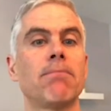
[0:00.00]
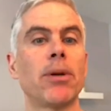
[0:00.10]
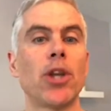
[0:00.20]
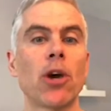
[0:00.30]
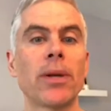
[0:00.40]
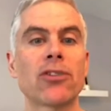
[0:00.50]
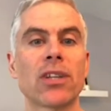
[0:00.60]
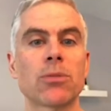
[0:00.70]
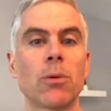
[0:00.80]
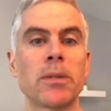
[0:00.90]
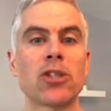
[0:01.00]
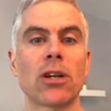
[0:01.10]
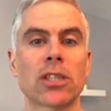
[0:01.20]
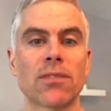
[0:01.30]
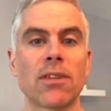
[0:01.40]
but no interest will be
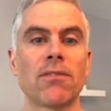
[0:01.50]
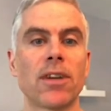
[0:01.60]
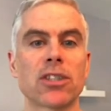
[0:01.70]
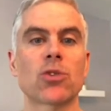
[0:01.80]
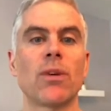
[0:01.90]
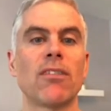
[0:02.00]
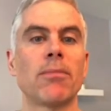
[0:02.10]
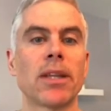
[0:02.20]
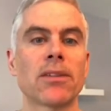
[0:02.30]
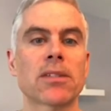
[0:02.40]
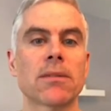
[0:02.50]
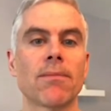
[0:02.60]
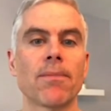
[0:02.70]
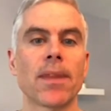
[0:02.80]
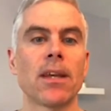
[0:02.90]
charged for the first 12 months.
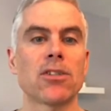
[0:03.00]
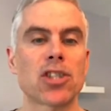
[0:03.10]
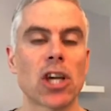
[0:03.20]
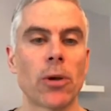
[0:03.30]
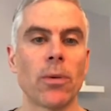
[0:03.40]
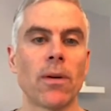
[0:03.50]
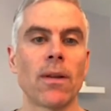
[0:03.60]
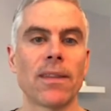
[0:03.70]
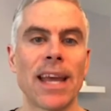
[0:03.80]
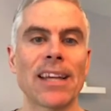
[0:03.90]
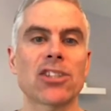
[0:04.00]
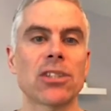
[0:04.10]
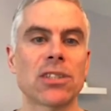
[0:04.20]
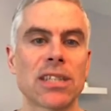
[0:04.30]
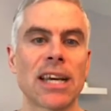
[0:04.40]
So, The action
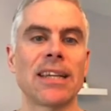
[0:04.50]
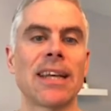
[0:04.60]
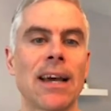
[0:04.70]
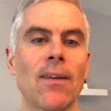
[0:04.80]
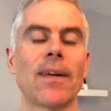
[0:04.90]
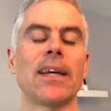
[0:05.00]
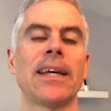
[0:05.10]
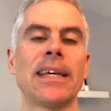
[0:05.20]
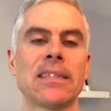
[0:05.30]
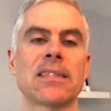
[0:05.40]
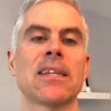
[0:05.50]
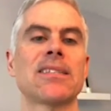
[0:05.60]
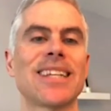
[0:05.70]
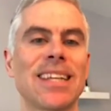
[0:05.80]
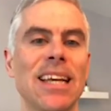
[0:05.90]
to take now is
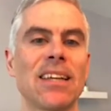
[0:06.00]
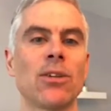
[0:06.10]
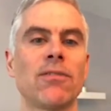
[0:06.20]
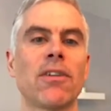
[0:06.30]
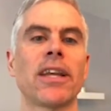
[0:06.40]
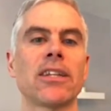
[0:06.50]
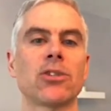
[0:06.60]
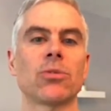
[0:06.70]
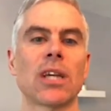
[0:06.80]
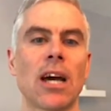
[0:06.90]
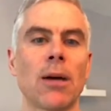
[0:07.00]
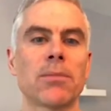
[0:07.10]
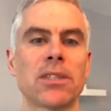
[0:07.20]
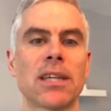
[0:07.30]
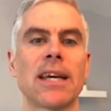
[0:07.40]
to get your financials up
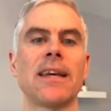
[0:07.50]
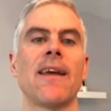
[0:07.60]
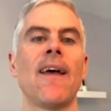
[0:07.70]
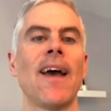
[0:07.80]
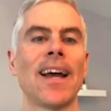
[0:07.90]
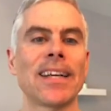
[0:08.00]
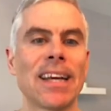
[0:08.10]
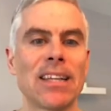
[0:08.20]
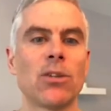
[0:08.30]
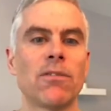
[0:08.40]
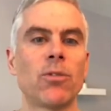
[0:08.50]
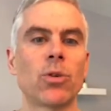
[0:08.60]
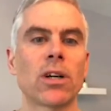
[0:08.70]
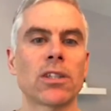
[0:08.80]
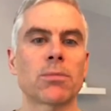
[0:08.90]
to date and get your
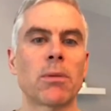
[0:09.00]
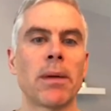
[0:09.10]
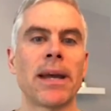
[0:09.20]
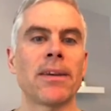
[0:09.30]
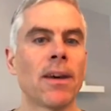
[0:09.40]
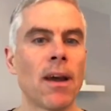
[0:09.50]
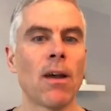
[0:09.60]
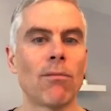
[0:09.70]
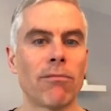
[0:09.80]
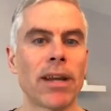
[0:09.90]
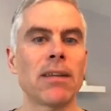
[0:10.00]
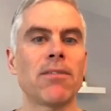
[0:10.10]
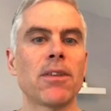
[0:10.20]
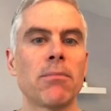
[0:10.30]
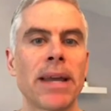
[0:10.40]
forecast prepared, ready
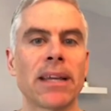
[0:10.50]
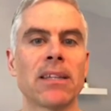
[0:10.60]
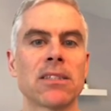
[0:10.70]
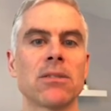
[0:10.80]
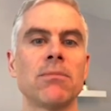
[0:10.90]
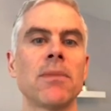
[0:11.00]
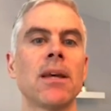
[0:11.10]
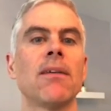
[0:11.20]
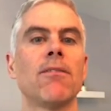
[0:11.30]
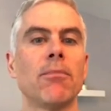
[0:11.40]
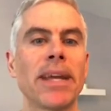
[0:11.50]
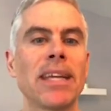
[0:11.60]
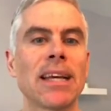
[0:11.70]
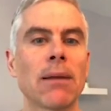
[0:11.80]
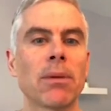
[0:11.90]
for the mechanism for
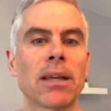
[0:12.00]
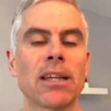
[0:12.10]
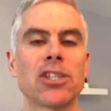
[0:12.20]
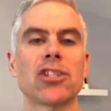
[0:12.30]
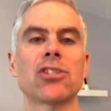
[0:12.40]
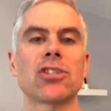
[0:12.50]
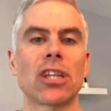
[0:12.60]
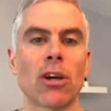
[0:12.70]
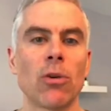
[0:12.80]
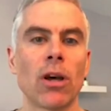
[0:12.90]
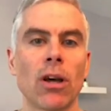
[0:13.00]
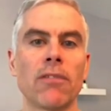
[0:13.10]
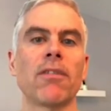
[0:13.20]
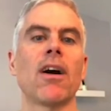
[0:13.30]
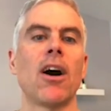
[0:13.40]
making applications to go
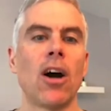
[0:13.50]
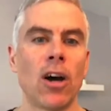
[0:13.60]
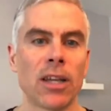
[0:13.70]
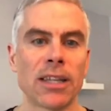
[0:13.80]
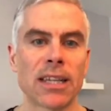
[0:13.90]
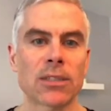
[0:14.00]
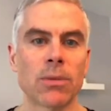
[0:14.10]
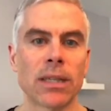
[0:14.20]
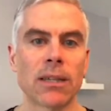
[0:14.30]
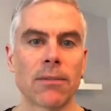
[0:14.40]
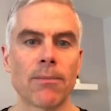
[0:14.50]
live early next week.